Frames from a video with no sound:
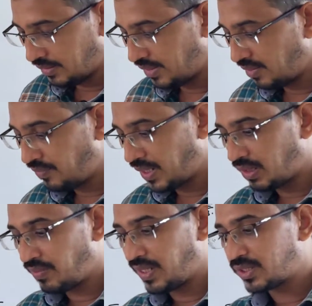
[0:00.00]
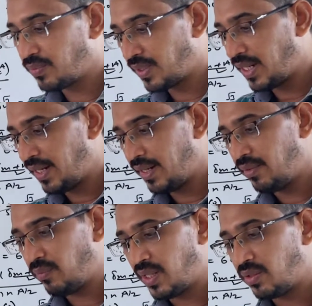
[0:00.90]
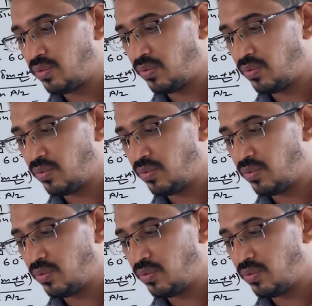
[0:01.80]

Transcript: the refractive index of red and what?